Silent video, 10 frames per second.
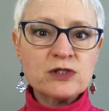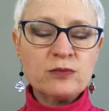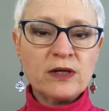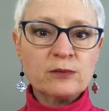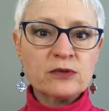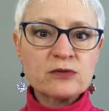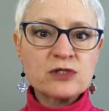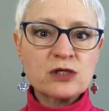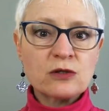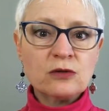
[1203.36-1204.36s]
to be able
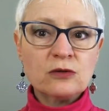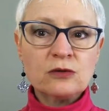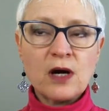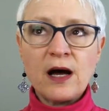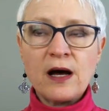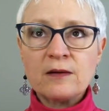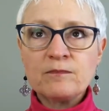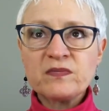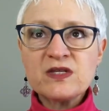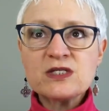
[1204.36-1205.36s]
to
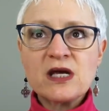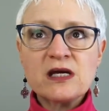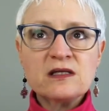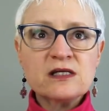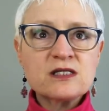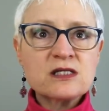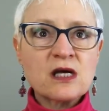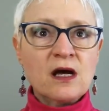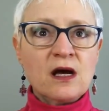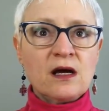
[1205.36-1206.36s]
say this
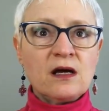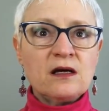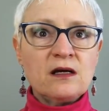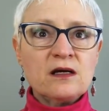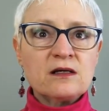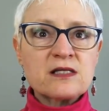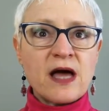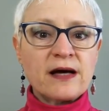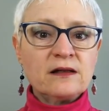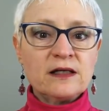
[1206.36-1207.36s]

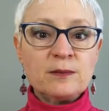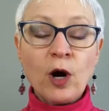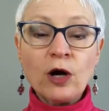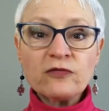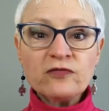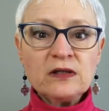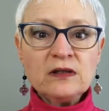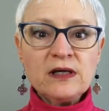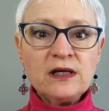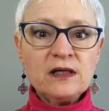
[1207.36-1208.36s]
exactly
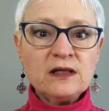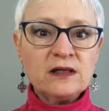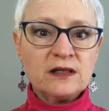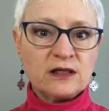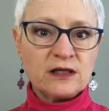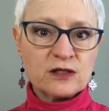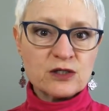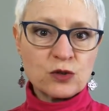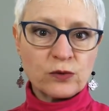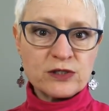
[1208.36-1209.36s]
perfectly, and he
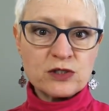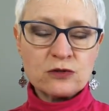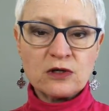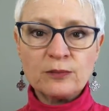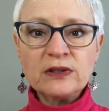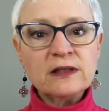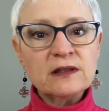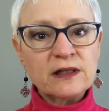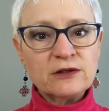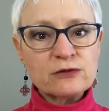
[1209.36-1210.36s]
is going to
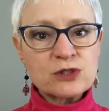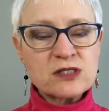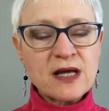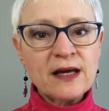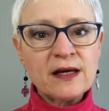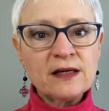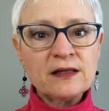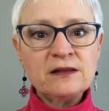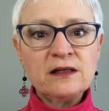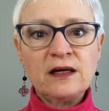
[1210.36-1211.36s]
completely
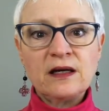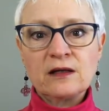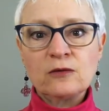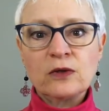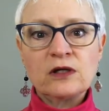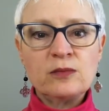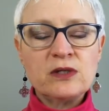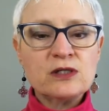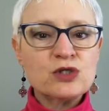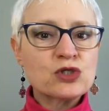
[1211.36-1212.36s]
understand, and we're going to
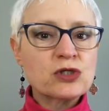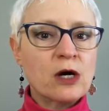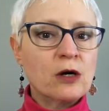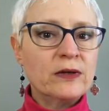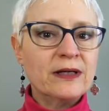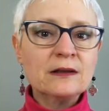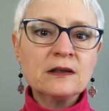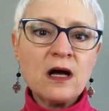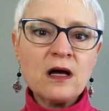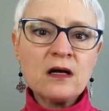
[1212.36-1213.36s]
be so in
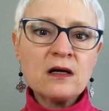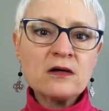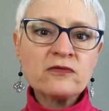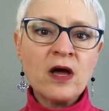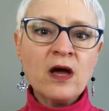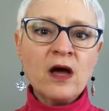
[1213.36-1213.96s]
love.